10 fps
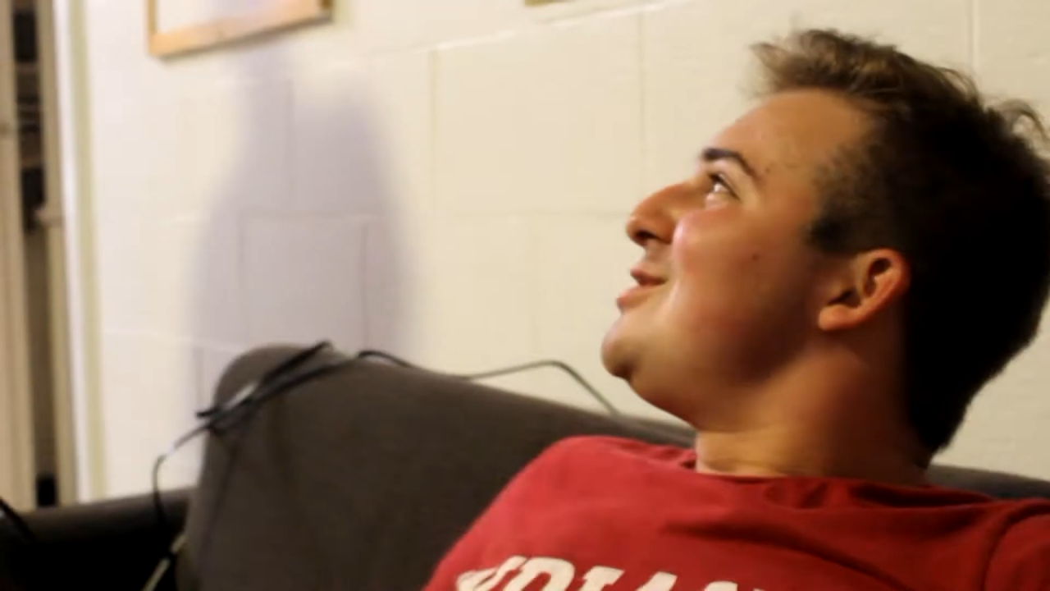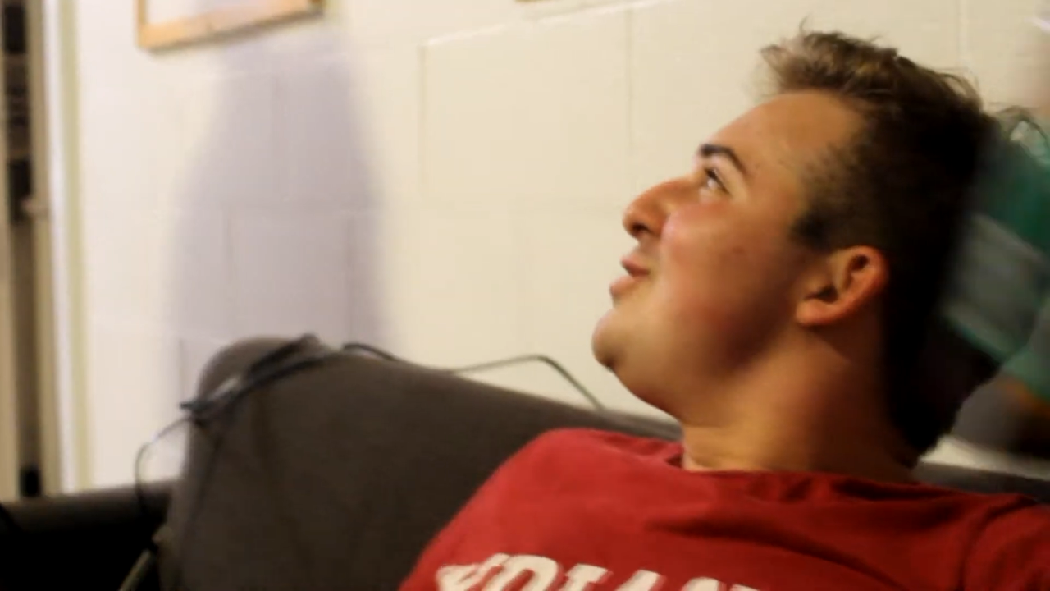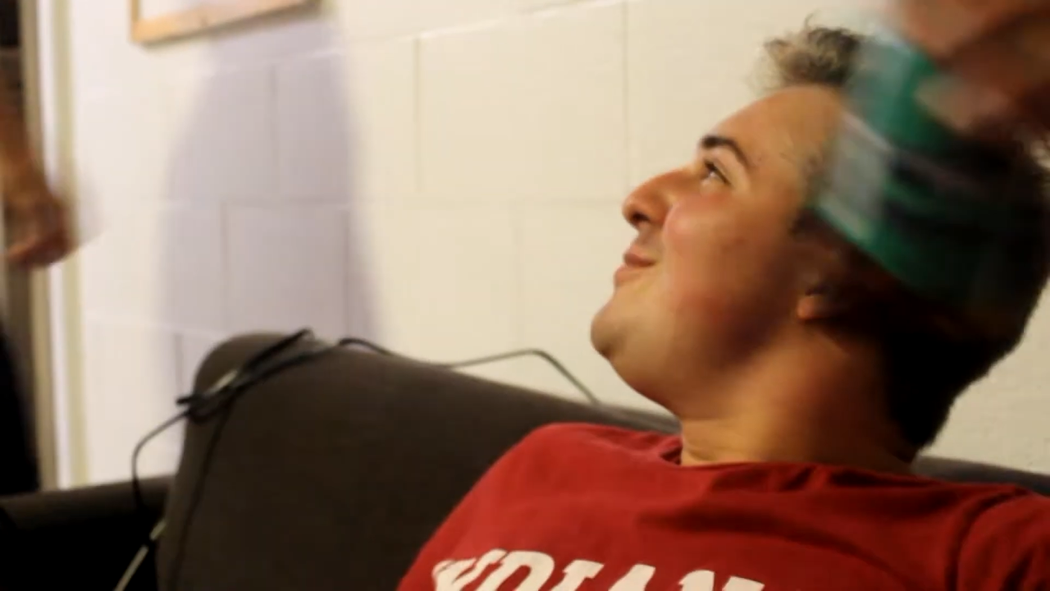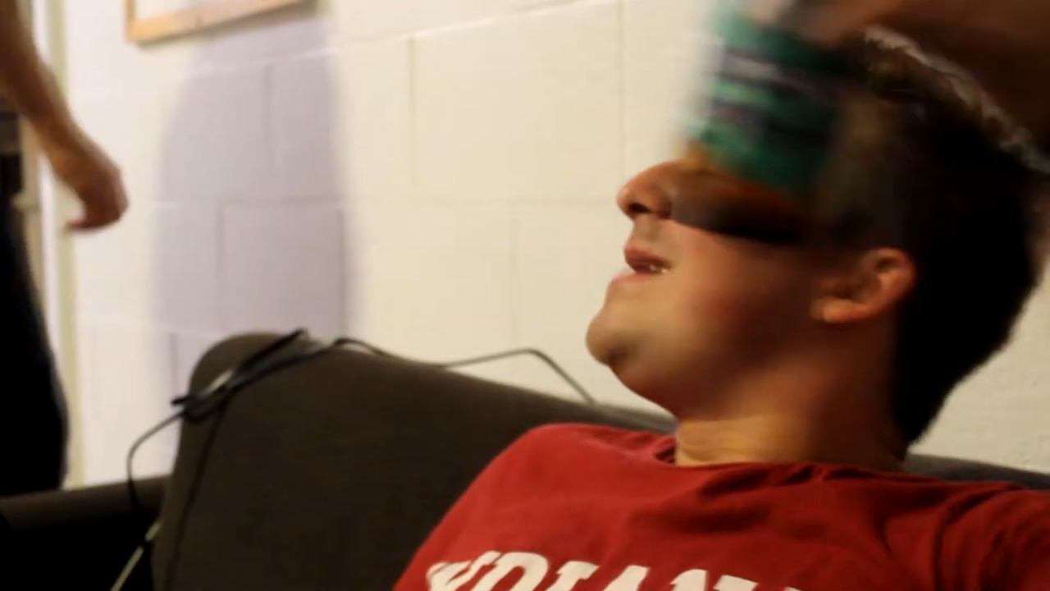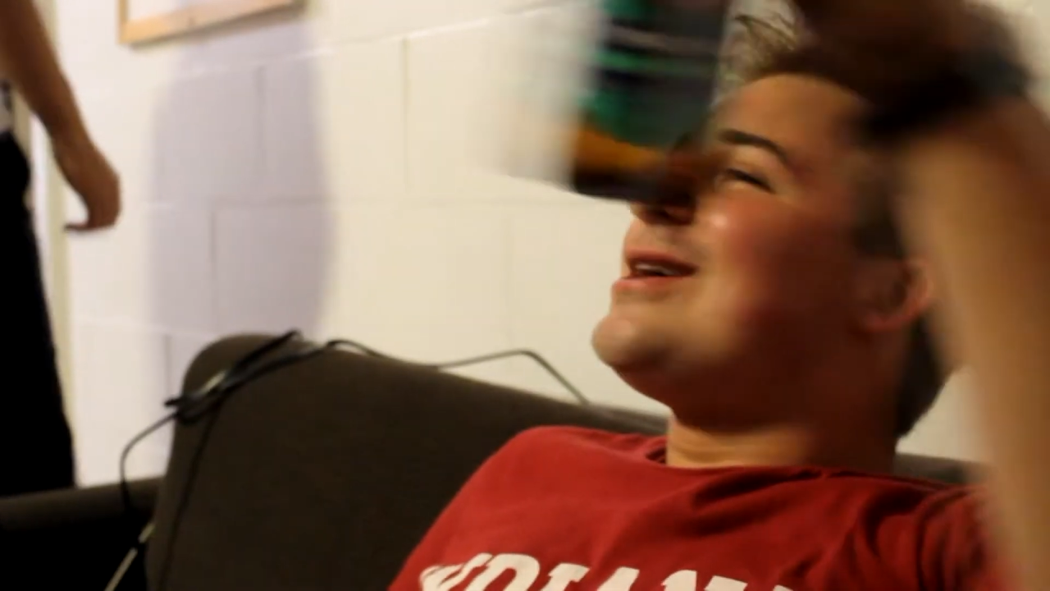
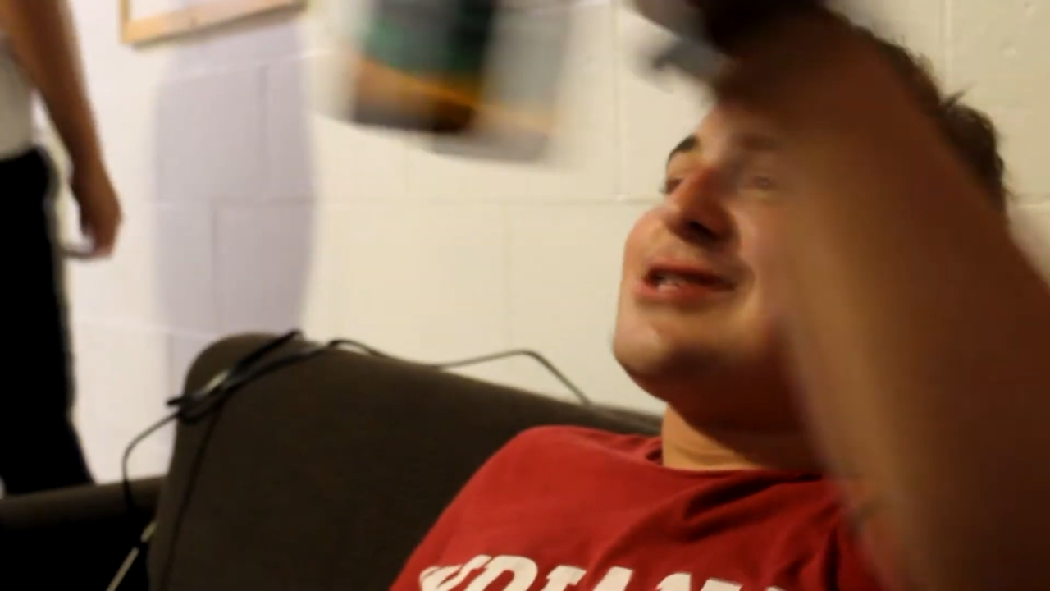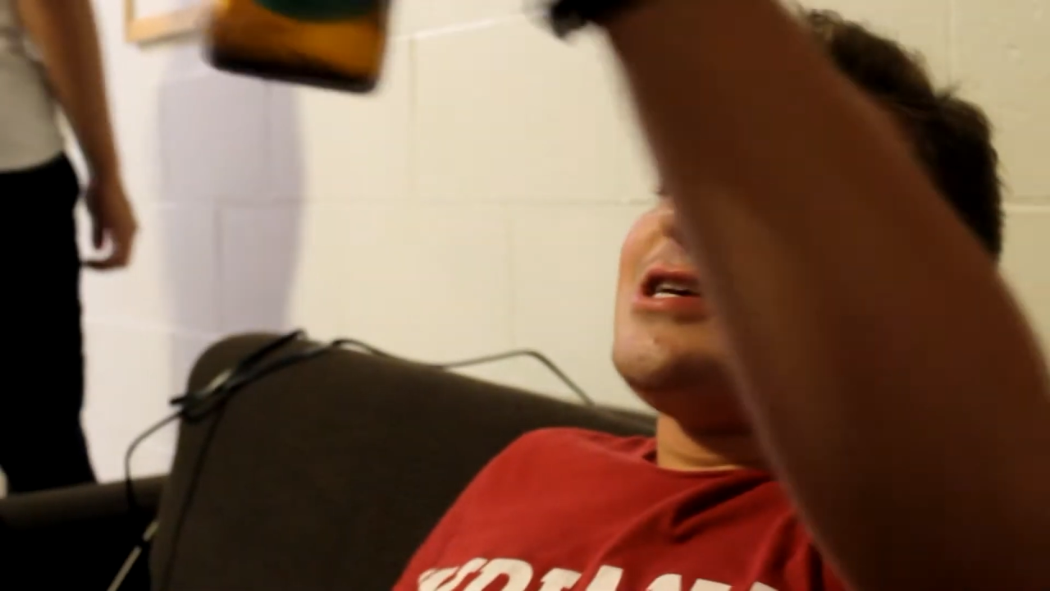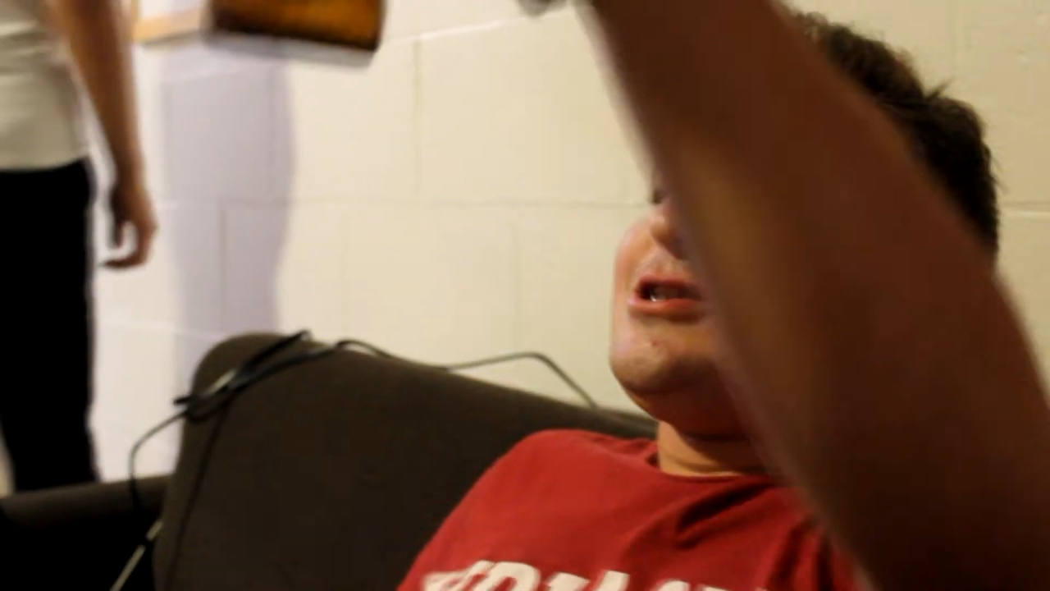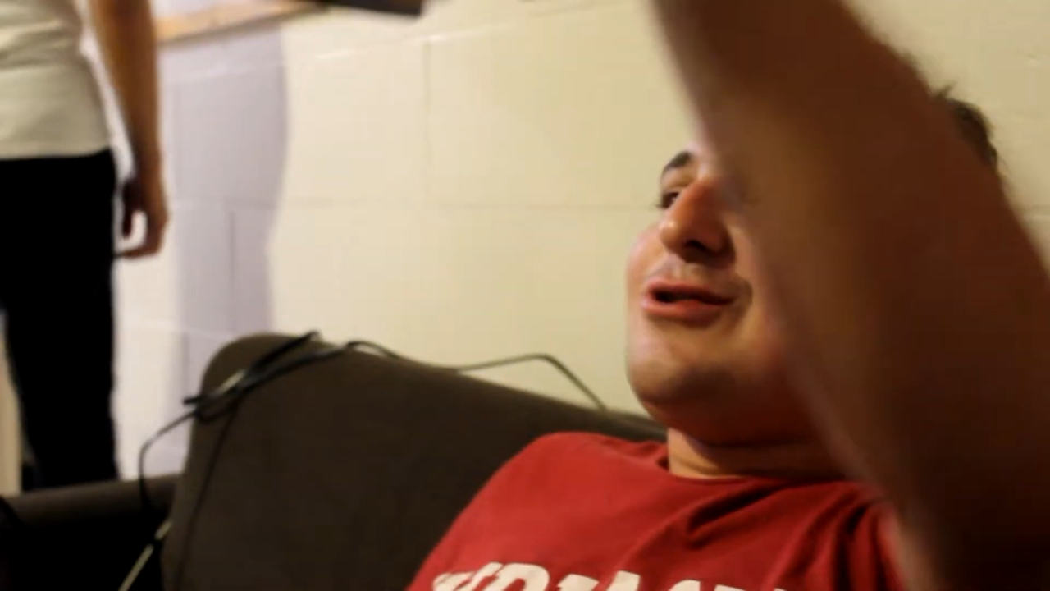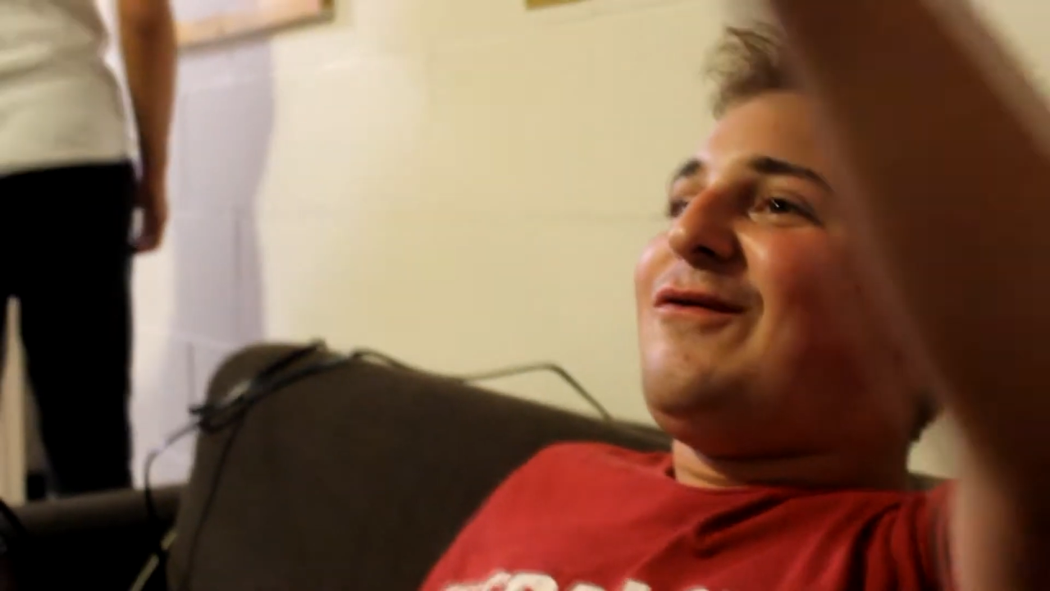2 years
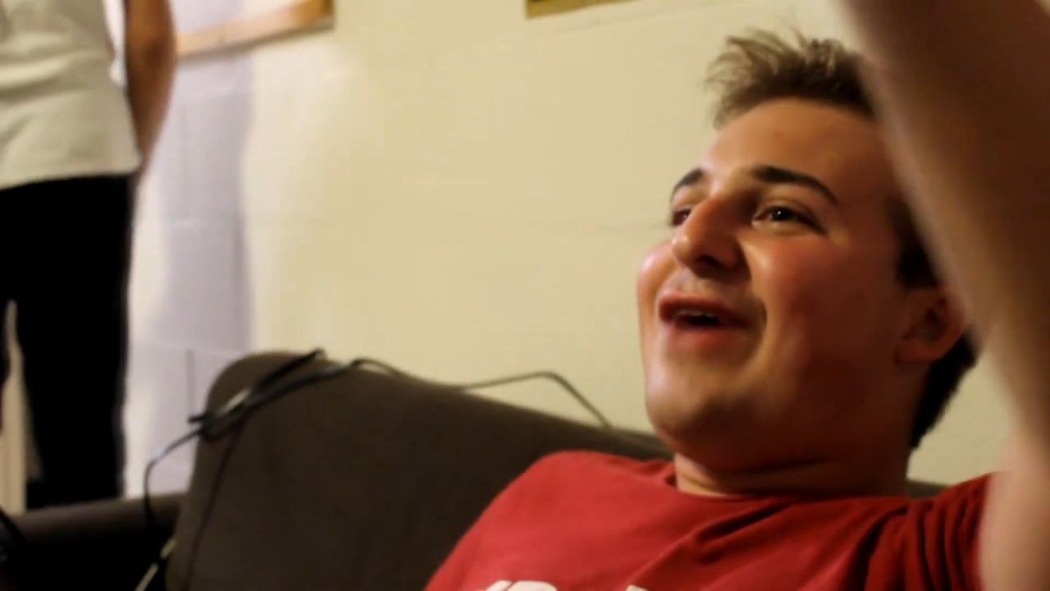into a